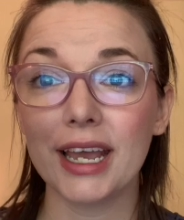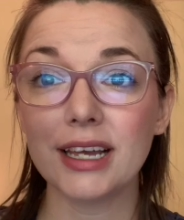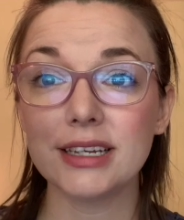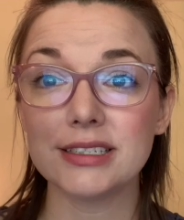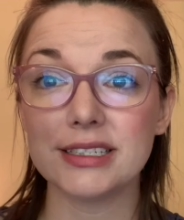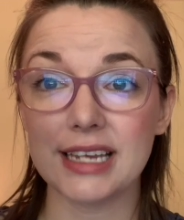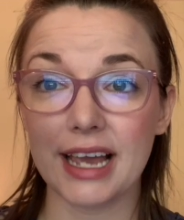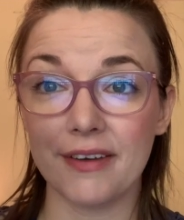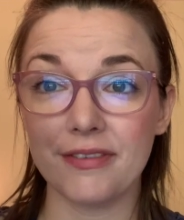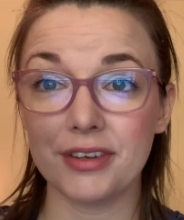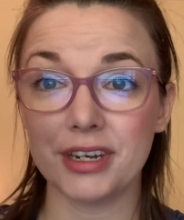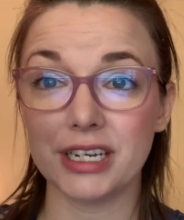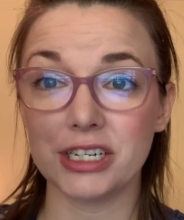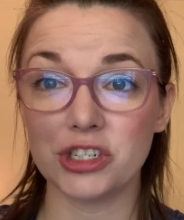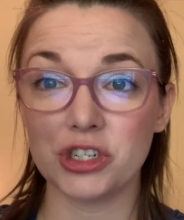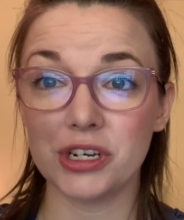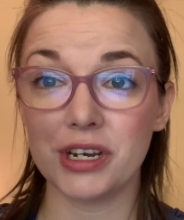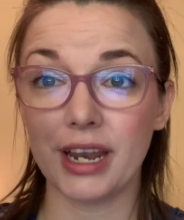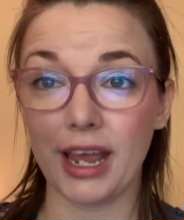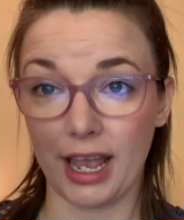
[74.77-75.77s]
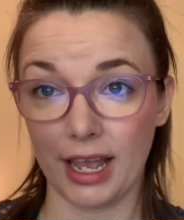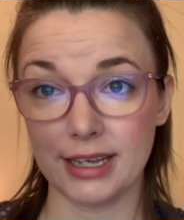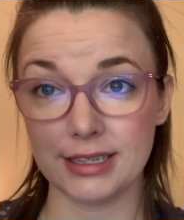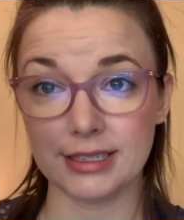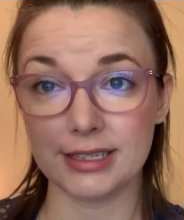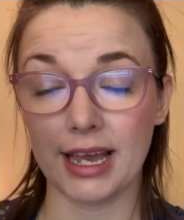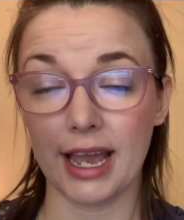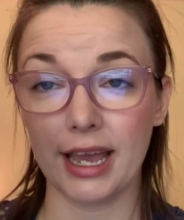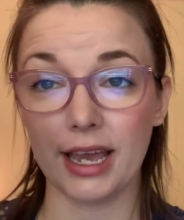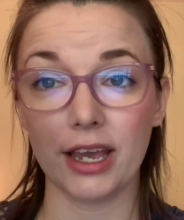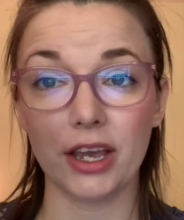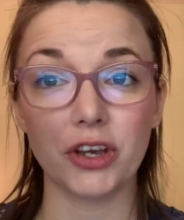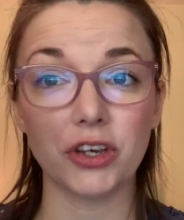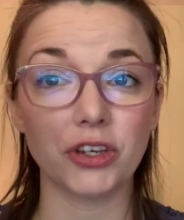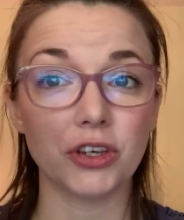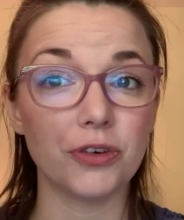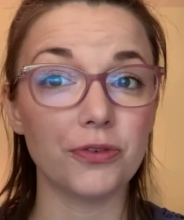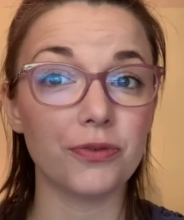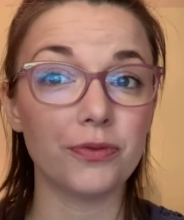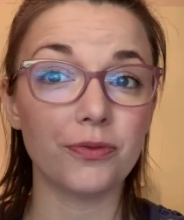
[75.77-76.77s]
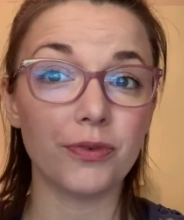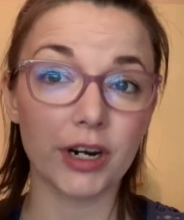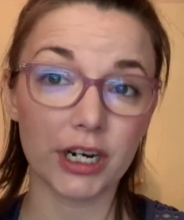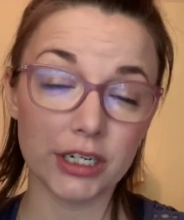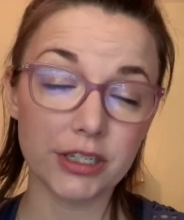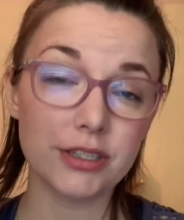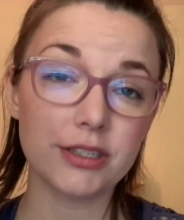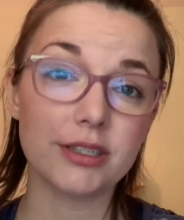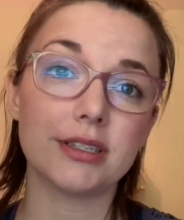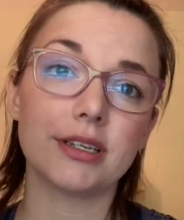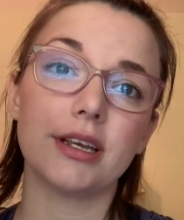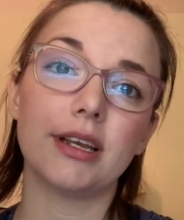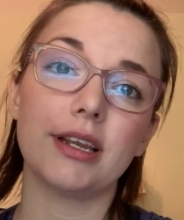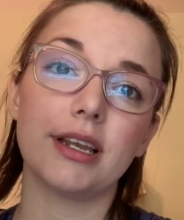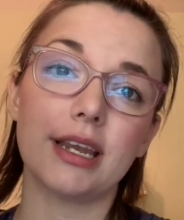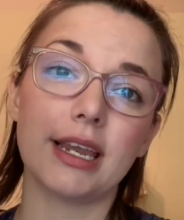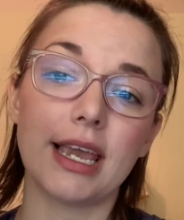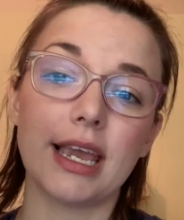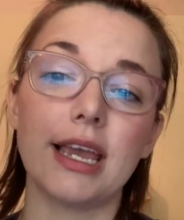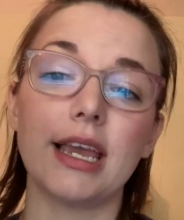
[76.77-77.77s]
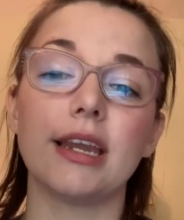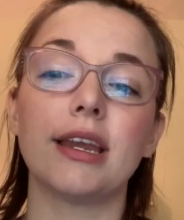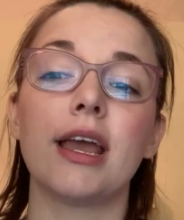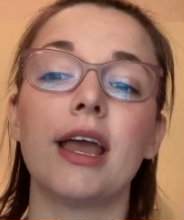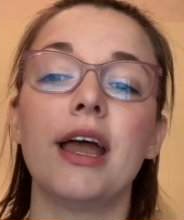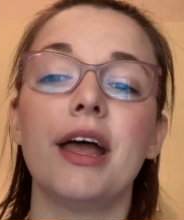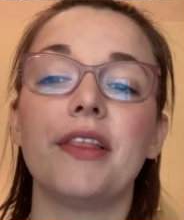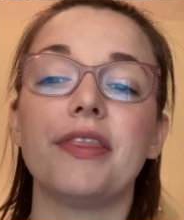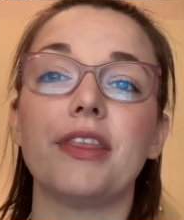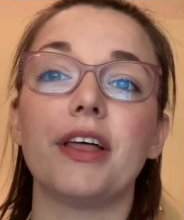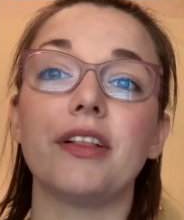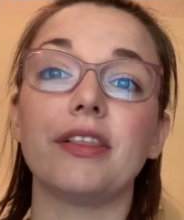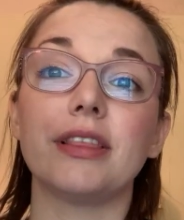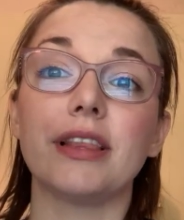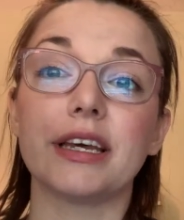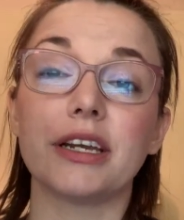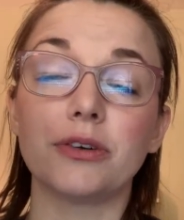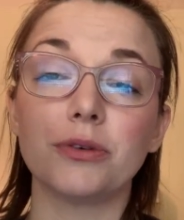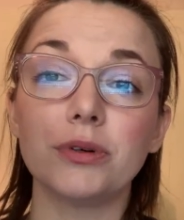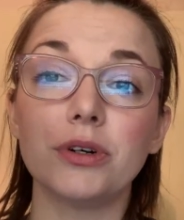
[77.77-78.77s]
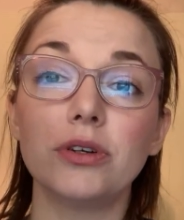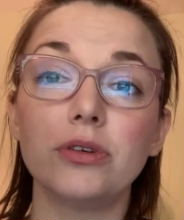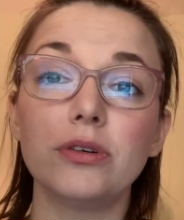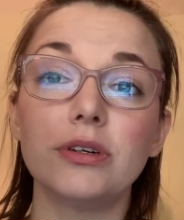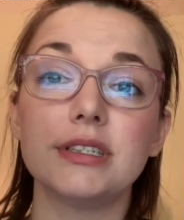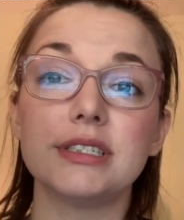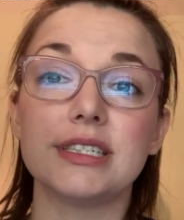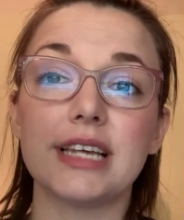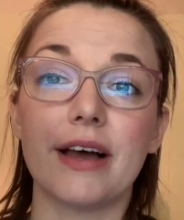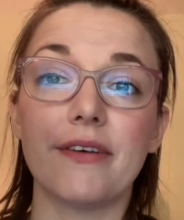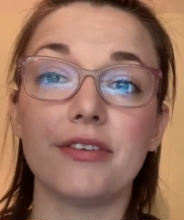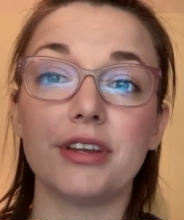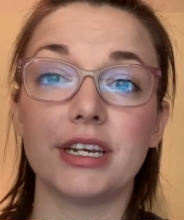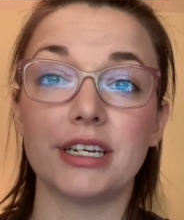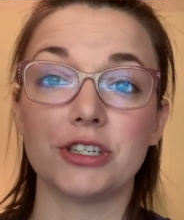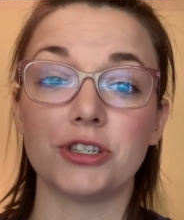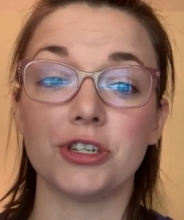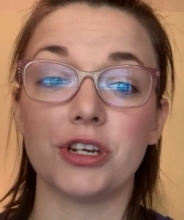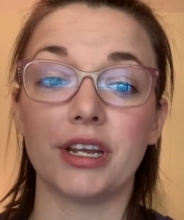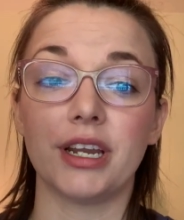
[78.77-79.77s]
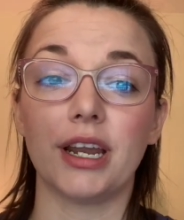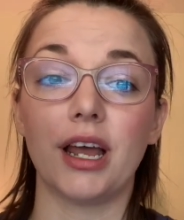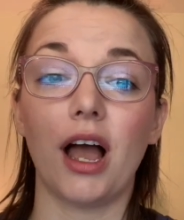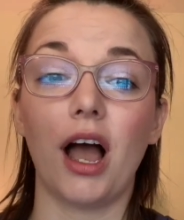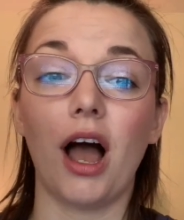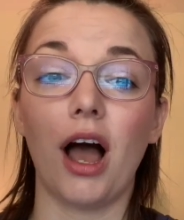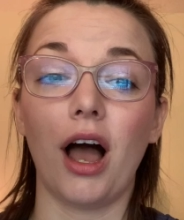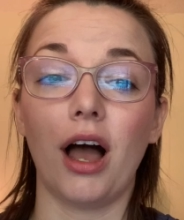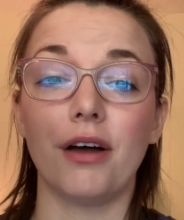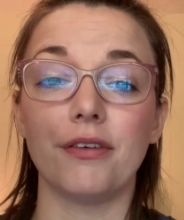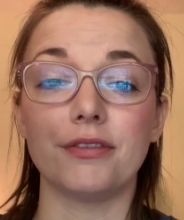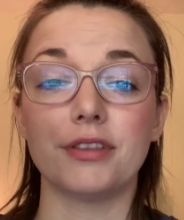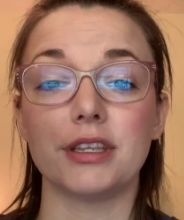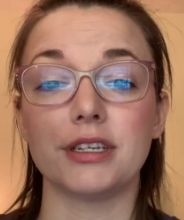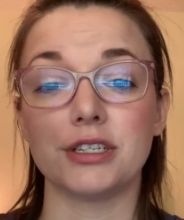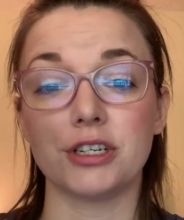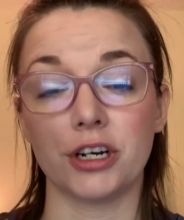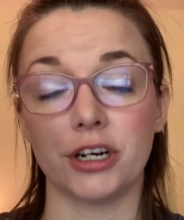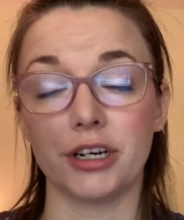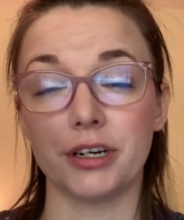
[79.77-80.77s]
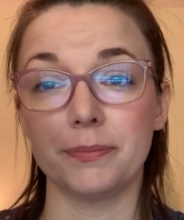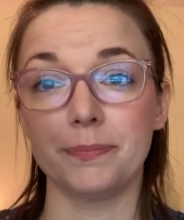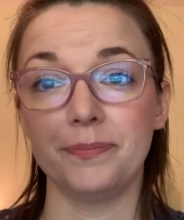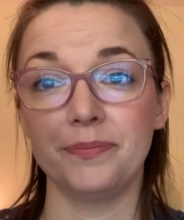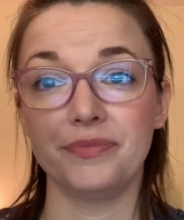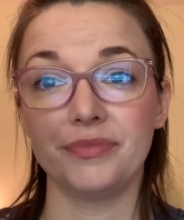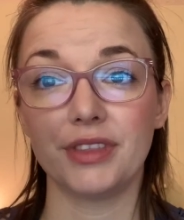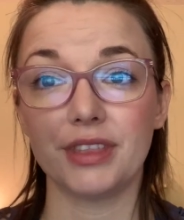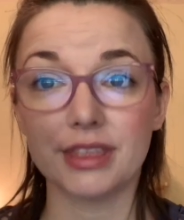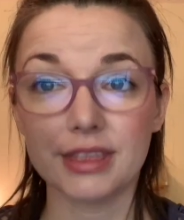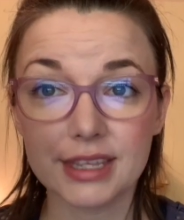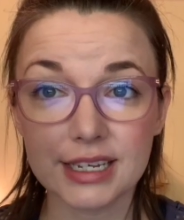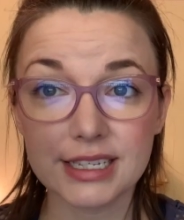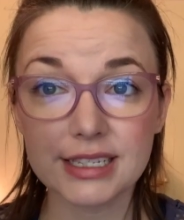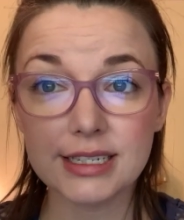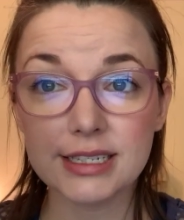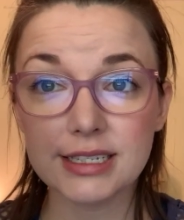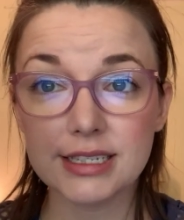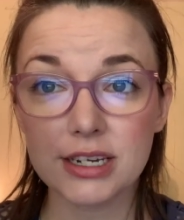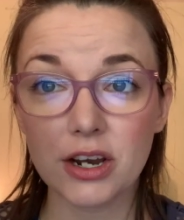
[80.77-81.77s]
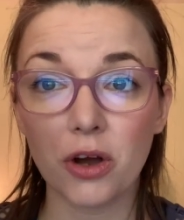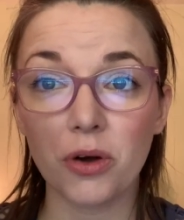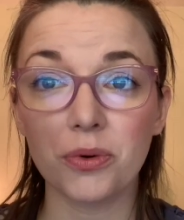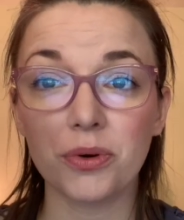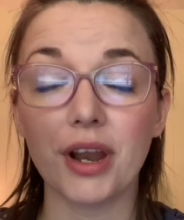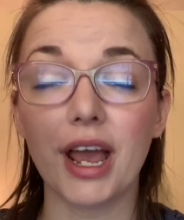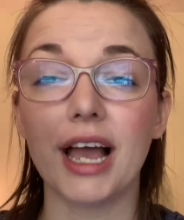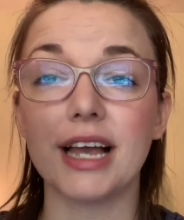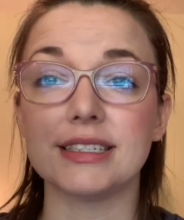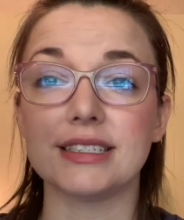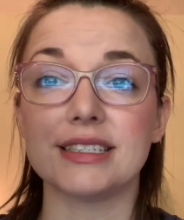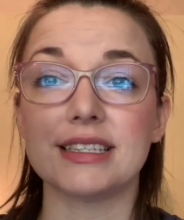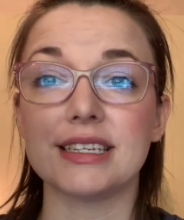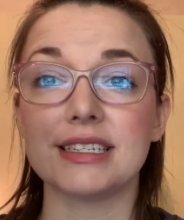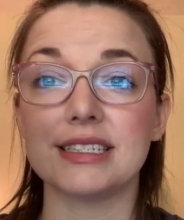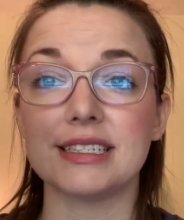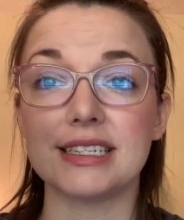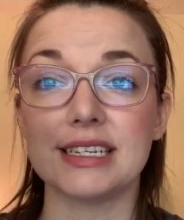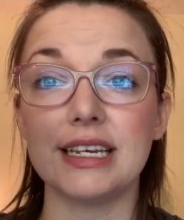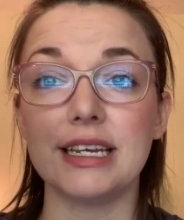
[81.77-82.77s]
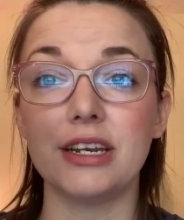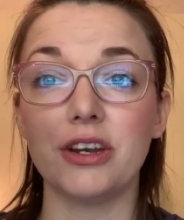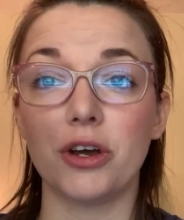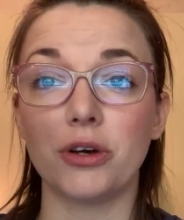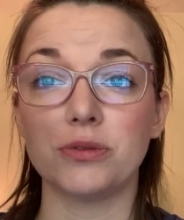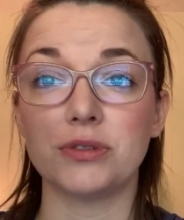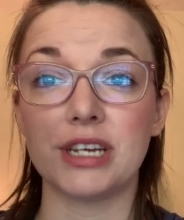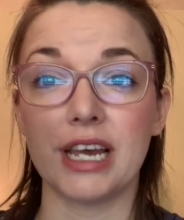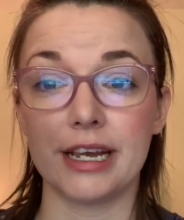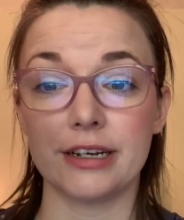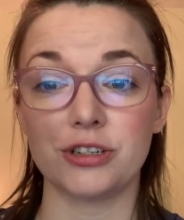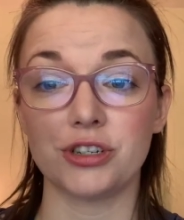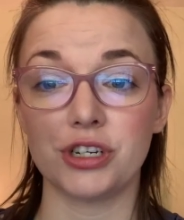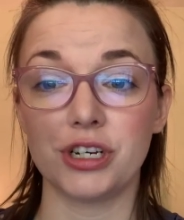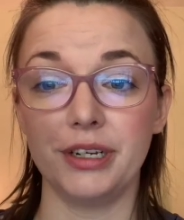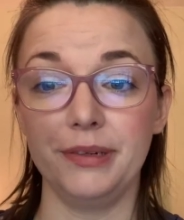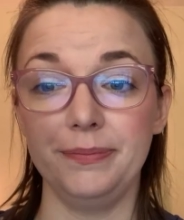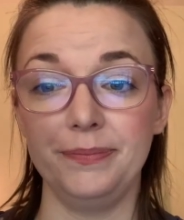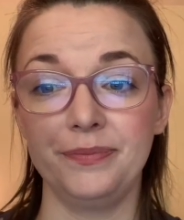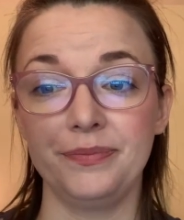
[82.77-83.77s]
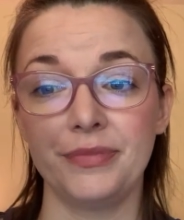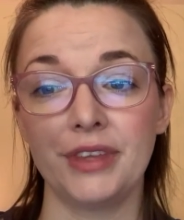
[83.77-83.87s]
a definition essay, you first need the literal definition of the term. This is known as the denotation.